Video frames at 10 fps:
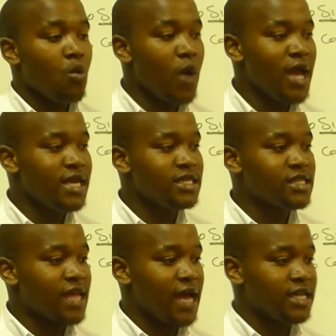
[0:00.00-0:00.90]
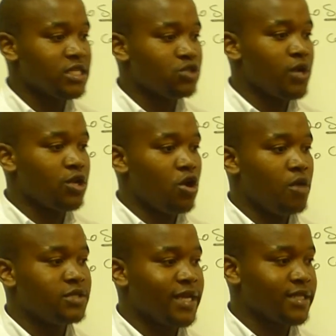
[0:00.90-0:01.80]
Work is done to an
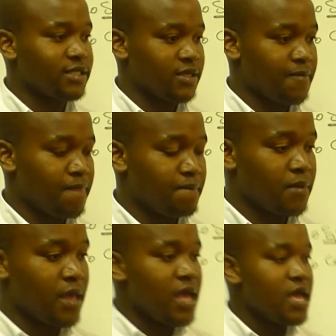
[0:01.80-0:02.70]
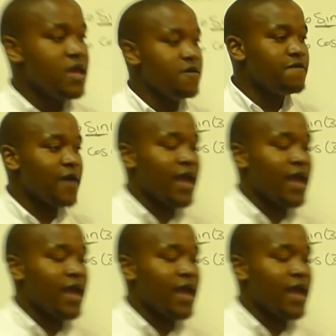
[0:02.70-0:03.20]
object if